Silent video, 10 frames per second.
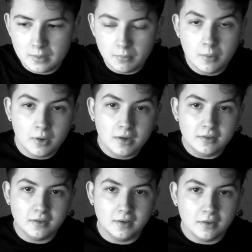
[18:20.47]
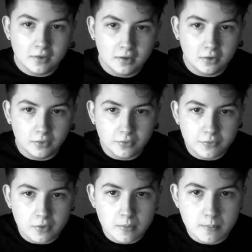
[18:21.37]
My waist has actually gone
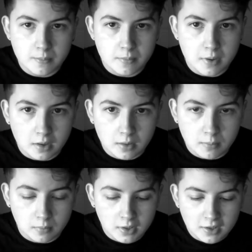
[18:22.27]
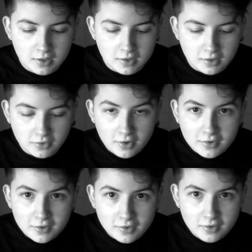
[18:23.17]
from
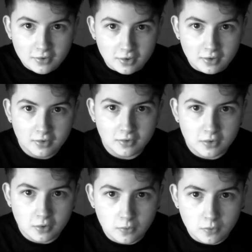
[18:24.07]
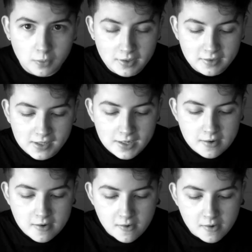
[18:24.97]
36 inches to
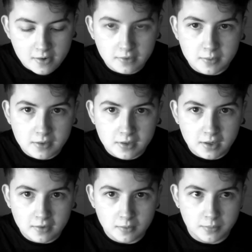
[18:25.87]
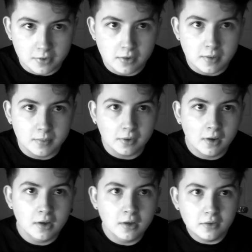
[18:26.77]
29, 28 sometimes,
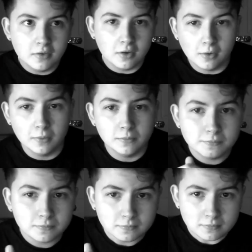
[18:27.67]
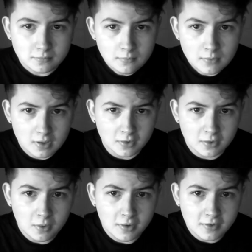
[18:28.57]
so it was
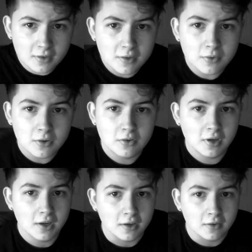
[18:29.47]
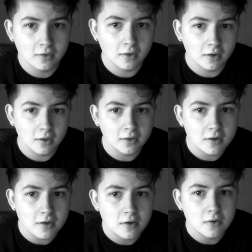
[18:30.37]
quite a significant change. I
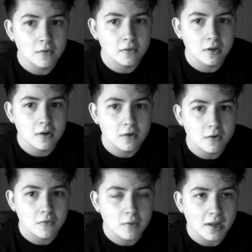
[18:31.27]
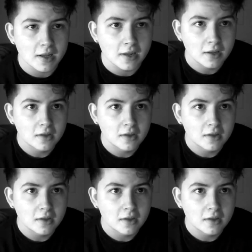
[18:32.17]
did lose a lot of weight